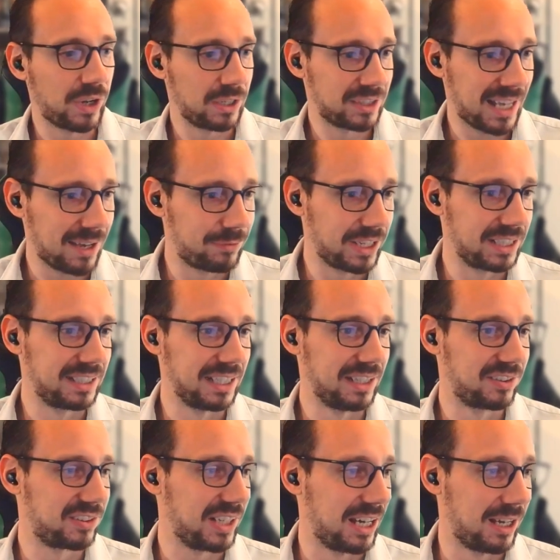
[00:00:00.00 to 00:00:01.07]
having
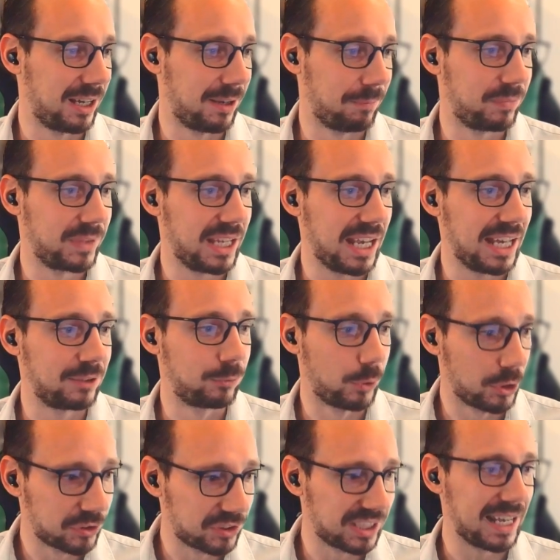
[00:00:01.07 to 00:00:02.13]
this
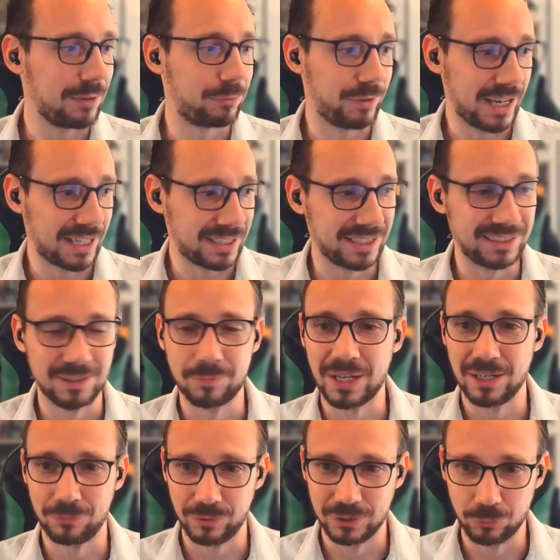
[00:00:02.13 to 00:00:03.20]
adversely affecting the
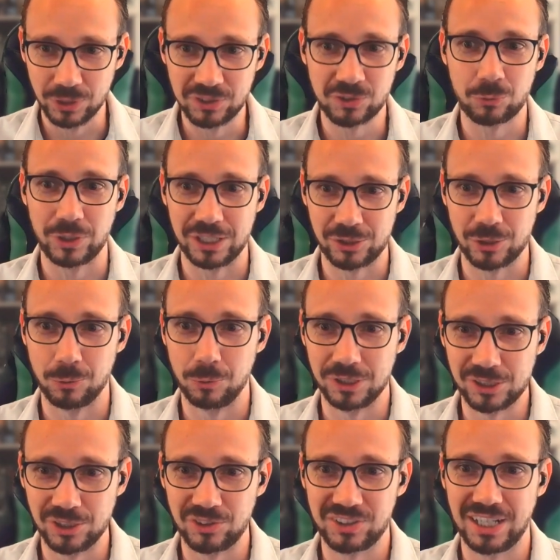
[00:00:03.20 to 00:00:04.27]
benefit risk ratio,
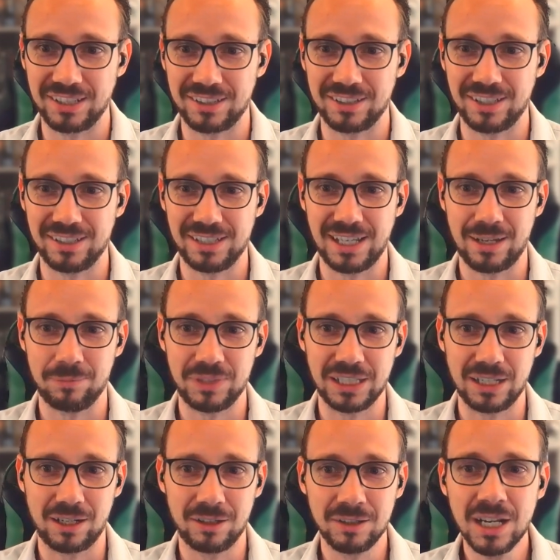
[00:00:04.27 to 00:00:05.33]
which is stated in the
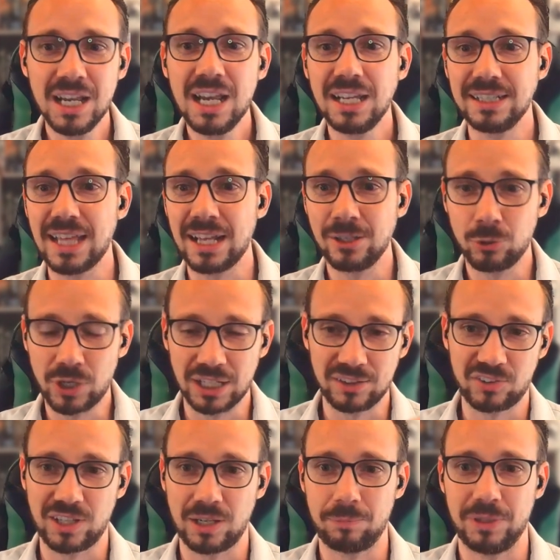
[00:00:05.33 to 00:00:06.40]
MDR, then you can
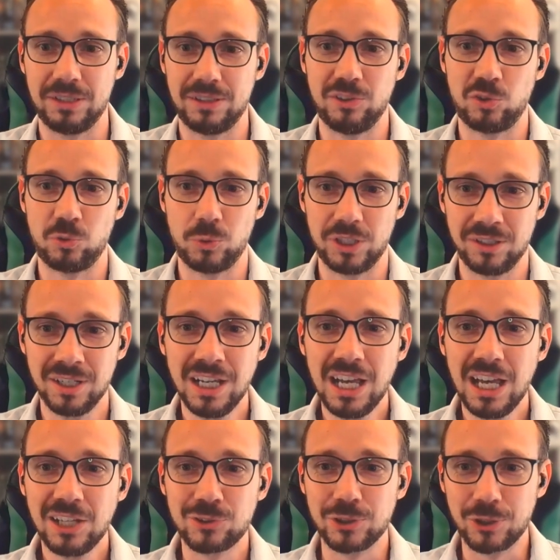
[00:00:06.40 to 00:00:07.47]
stop at this one.
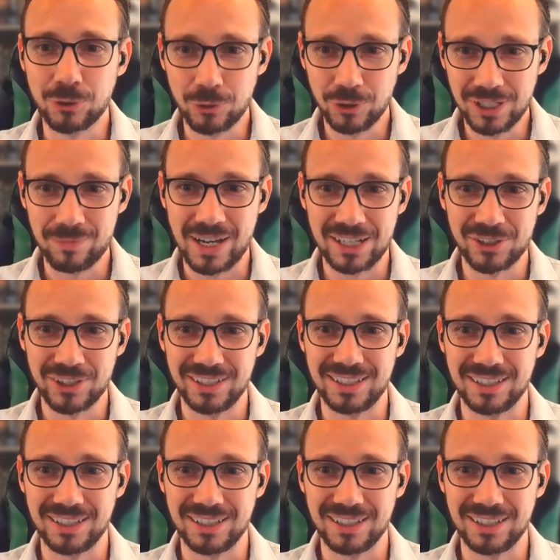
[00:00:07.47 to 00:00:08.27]
So you could imagine